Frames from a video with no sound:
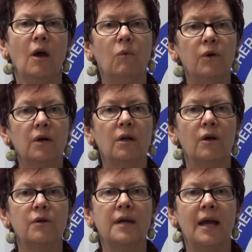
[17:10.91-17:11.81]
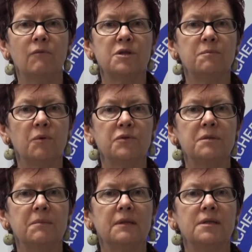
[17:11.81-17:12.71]
workload and
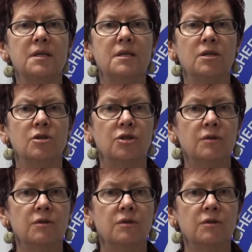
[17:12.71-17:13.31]
responsibilities and